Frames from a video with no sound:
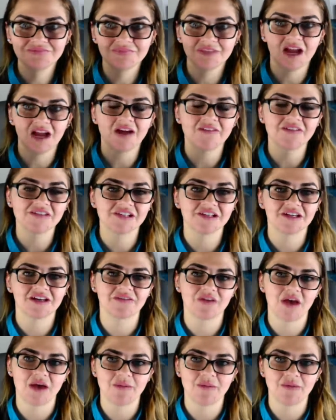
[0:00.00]
obviously you're going
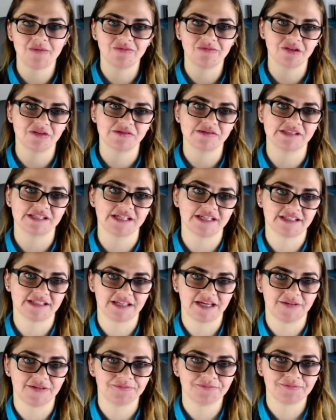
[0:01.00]
to have ebb and flows like
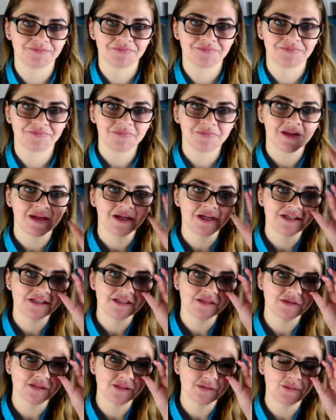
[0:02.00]
that.
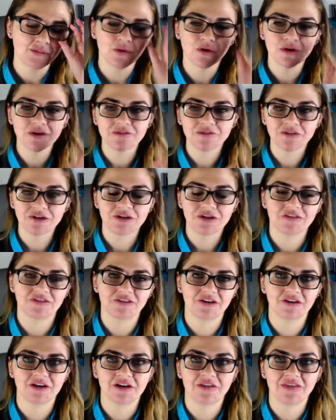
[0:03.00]
So it's important for you to
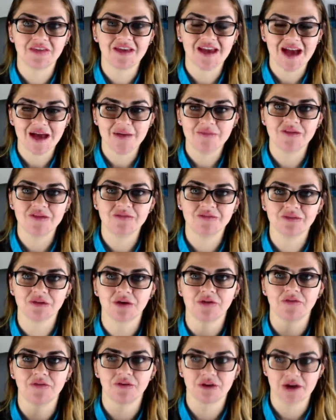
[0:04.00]
figure out the ebbs and flow
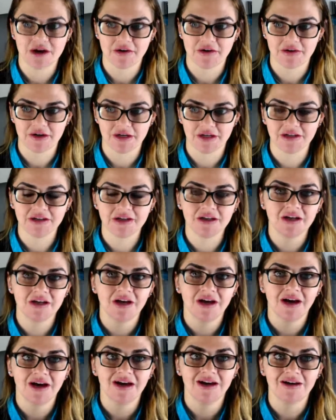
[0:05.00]
of your area.
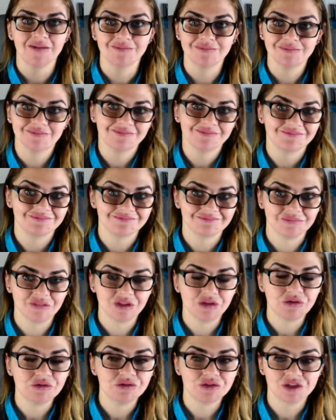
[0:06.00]

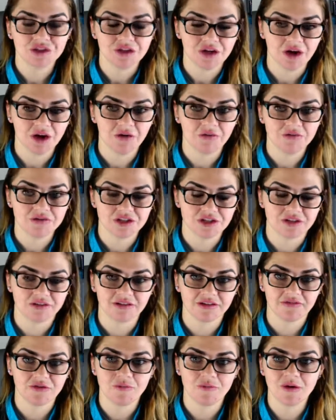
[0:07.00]
You should know generally
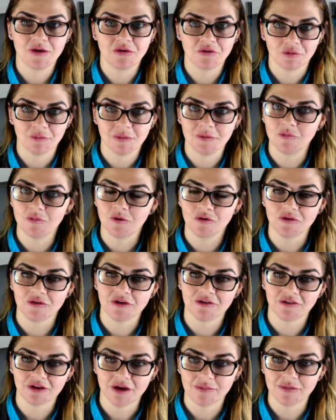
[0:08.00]
if you've been grooming more than
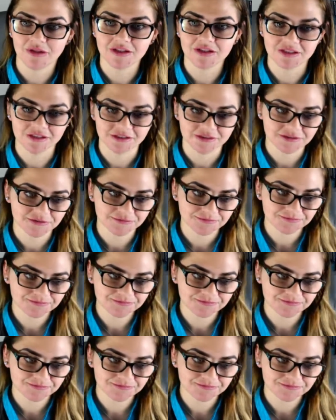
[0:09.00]
a couple of years.